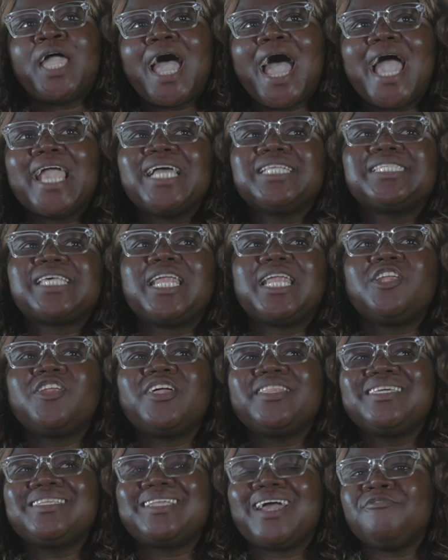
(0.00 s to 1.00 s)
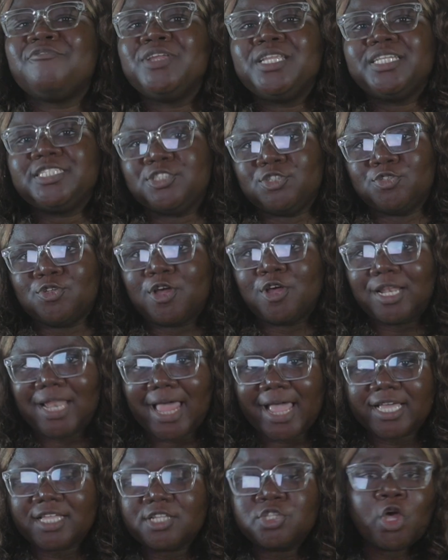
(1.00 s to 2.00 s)
I guess another thing I really do not
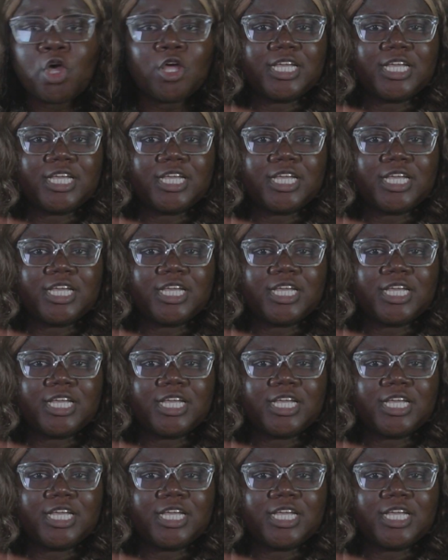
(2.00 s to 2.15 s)
like,